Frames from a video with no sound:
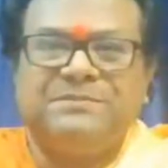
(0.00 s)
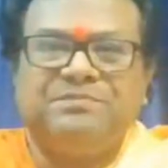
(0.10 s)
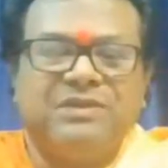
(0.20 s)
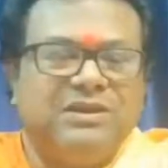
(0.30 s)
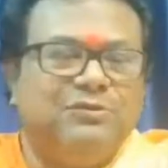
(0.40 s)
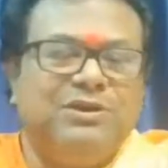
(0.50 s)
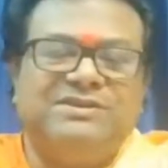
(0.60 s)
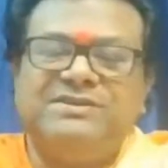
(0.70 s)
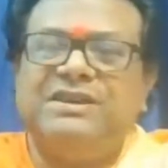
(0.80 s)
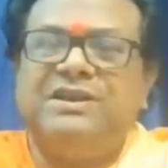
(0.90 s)
It's an
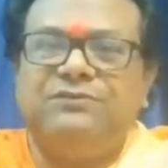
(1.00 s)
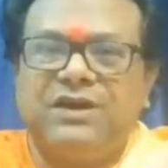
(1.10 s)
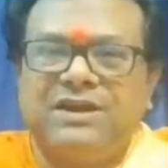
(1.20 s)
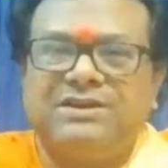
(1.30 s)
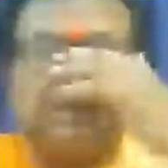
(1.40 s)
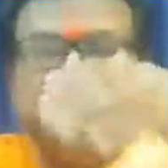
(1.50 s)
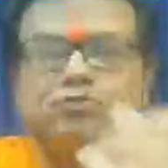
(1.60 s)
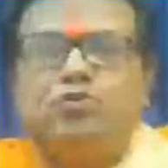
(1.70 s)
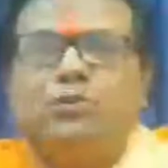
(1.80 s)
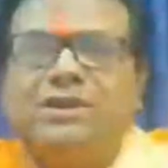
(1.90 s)
infinite knowledge.
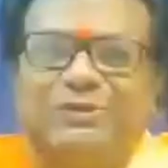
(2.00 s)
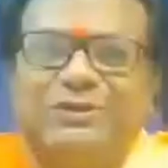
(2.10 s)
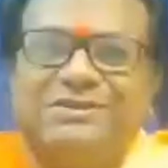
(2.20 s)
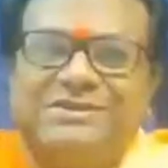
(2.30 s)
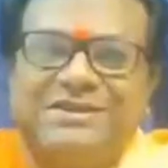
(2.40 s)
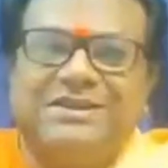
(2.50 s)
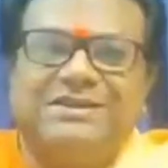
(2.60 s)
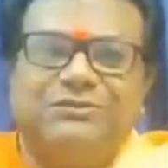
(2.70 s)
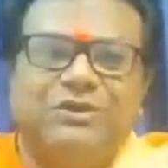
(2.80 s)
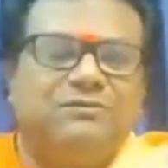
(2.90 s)
There is no way that you can say
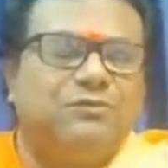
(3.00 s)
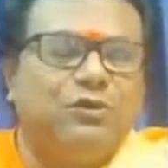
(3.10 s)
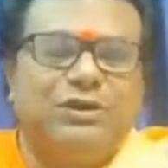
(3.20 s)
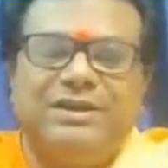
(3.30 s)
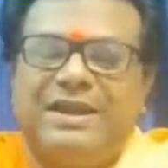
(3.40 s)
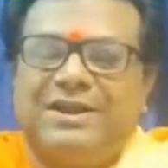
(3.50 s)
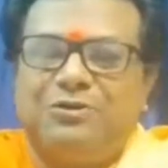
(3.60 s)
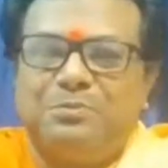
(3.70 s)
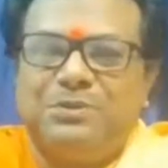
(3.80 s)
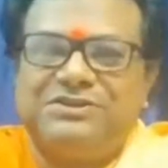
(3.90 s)
that you have already
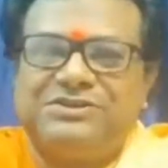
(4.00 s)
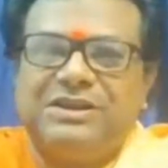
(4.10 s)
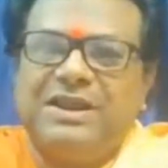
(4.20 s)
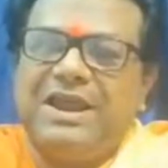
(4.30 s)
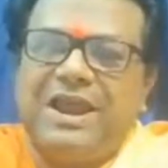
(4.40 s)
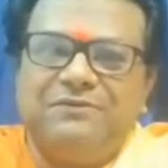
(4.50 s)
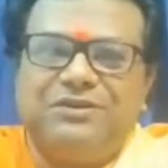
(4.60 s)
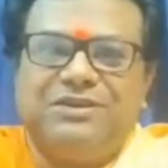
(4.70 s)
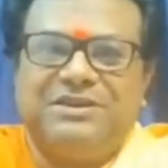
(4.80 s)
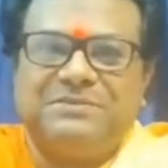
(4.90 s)
accomplished
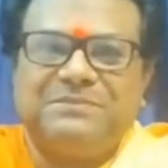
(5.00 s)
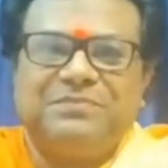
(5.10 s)
everything,